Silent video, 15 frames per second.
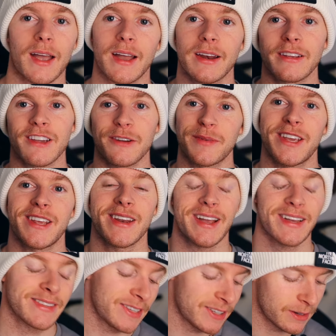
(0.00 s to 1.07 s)
And coming in
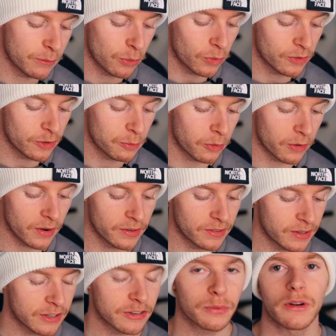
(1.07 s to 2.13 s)
at the number one spot, guys,
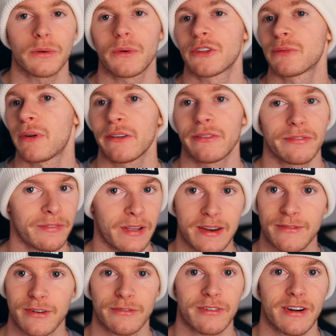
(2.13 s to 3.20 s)
this one was my
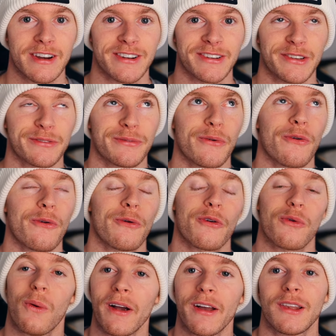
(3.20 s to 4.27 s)
favorite fragrance for
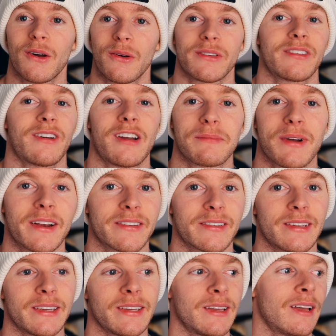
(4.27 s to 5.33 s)
quite a long time,
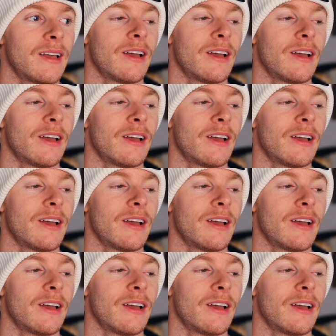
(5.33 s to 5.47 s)
actually.